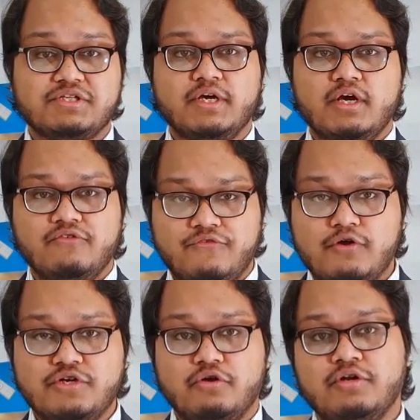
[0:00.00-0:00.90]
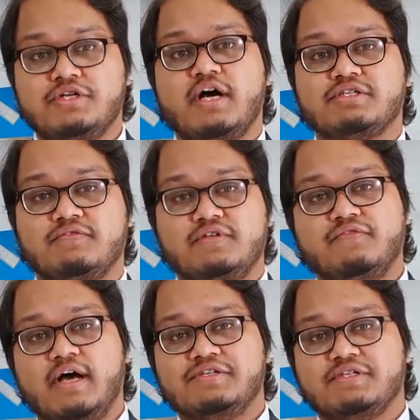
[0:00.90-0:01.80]
photoconductive
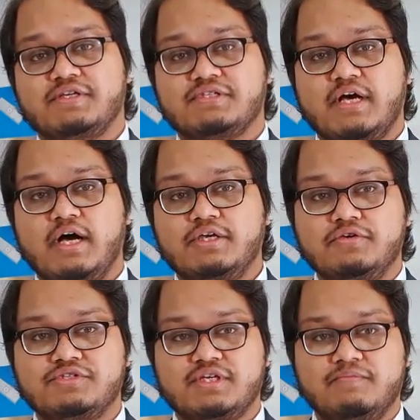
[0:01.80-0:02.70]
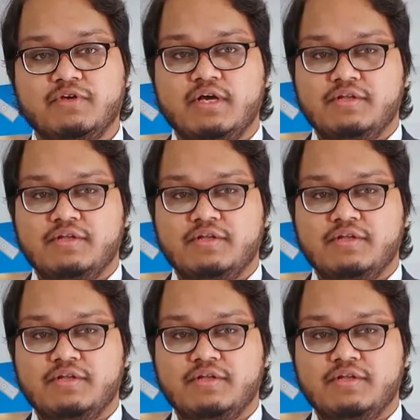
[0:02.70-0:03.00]
devices that are used in